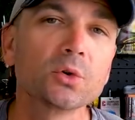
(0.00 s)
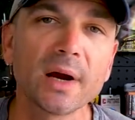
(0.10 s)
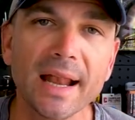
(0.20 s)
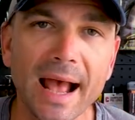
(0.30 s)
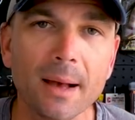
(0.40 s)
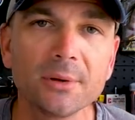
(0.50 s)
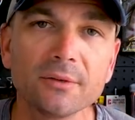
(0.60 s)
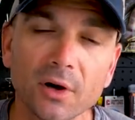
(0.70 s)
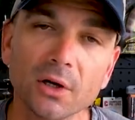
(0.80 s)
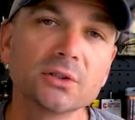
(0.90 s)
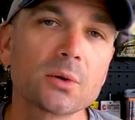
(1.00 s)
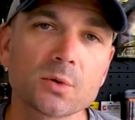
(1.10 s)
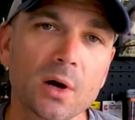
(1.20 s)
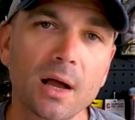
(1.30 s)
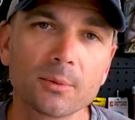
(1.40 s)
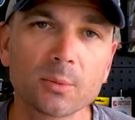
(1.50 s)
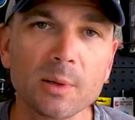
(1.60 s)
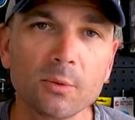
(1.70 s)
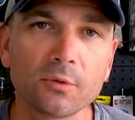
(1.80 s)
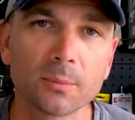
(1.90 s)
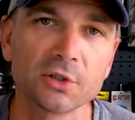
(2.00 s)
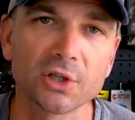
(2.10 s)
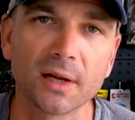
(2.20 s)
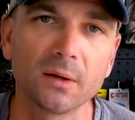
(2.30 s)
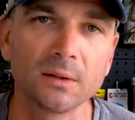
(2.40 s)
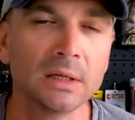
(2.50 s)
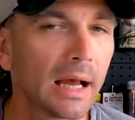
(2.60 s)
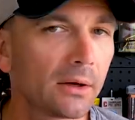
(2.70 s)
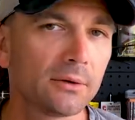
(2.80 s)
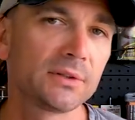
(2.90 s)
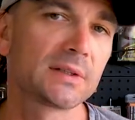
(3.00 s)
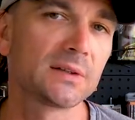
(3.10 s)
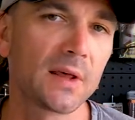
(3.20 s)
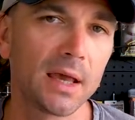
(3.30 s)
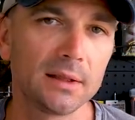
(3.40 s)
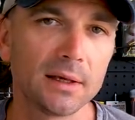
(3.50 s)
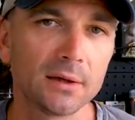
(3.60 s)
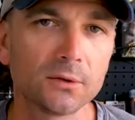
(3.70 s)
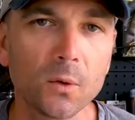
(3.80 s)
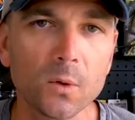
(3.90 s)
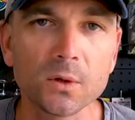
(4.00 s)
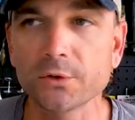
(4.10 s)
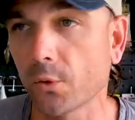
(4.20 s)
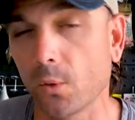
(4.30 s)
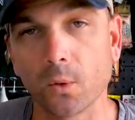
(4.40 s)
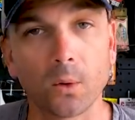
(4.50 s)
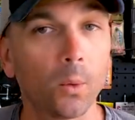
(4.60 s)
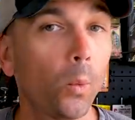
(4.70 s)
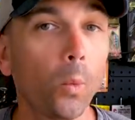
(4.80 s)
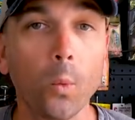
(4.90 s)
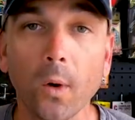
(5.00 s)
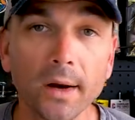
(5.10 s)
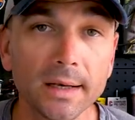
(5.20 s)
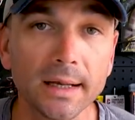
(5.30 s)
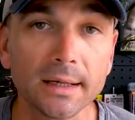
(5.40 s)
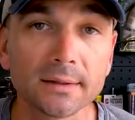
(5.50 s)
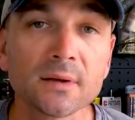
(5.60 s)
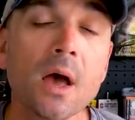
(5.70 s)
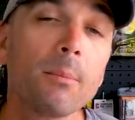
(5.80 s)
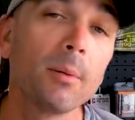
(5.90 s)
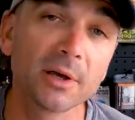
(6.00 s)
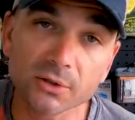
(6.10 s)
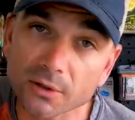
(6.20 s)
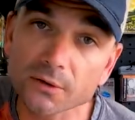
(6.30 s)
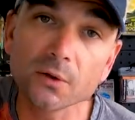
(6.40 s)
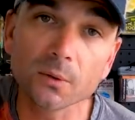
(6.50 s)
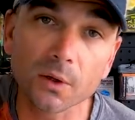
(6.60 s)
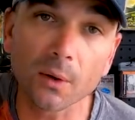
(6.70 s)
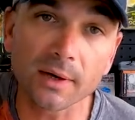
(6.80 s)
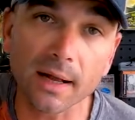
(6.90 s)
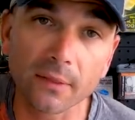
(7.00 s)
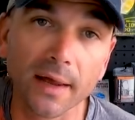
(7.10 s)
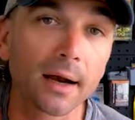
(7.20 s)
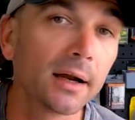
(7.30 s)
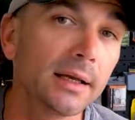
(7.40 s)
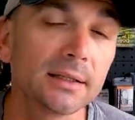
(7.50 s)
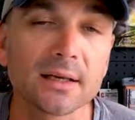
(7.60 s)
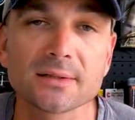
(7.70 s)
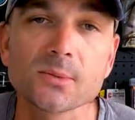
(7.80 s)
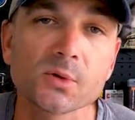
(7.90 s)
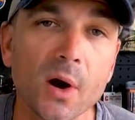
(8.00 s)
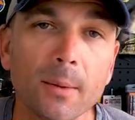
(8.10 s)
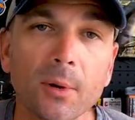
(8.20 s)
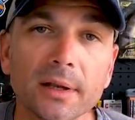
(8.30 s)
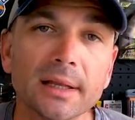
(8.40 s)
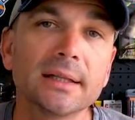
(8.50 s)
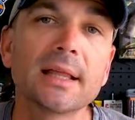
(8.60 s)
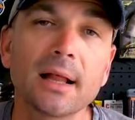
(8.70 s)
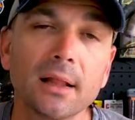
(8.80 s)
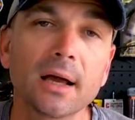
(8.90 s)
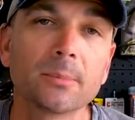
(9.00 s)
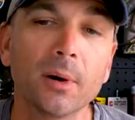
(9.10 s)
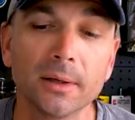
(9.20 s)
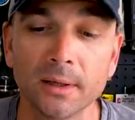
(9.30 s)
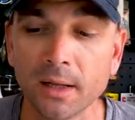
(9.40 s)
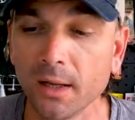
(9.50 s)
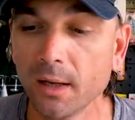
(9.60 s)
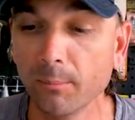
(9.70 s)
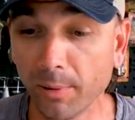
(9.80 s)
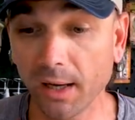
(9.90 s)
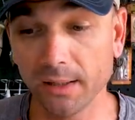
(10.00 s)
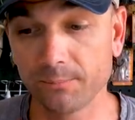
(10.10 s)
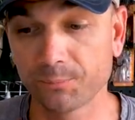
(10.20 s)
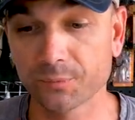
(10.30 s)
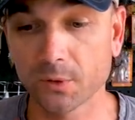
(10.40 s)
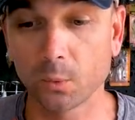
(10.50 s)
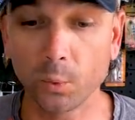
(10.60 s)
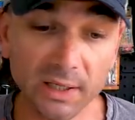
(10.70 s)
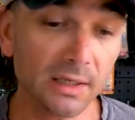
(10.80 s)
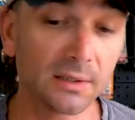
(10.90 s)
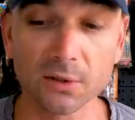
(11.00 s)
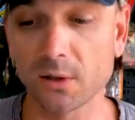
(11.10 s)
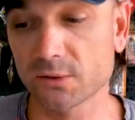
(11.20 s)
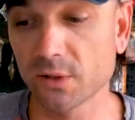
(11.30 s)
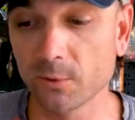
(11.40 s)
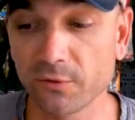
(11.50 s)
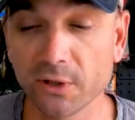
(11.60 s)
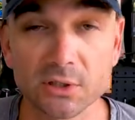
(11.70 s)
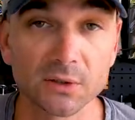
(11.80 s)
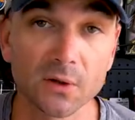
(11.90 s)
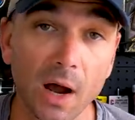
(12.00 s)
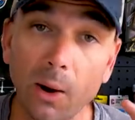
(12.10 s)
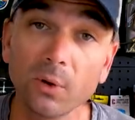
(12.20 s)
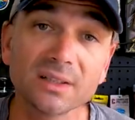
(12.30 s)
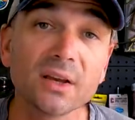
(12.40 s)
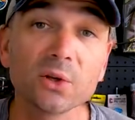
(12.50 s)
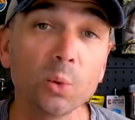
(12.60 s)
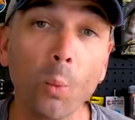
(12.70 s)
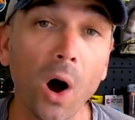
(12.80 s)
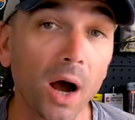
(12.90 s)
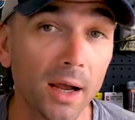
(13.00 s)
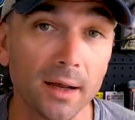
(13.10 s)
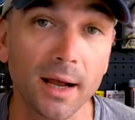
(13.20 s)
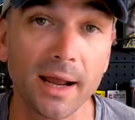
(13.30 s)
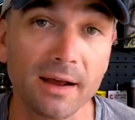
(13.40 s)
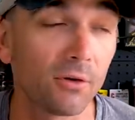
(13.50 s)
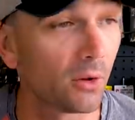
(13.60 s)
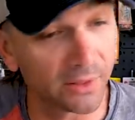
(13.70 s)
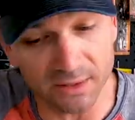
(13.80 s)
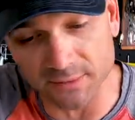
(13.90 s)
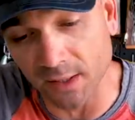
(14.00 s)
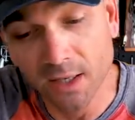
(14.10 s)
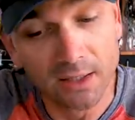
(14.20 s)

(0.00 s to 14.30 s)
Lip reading: great habit of unsubscribing people from the channel. I don't know if it's because they hate the outdoors or what it is, but make sure to go down there, hit that subscribe button, hit that like button. But we need to talk summer fishing. So I want to tell you why I have all these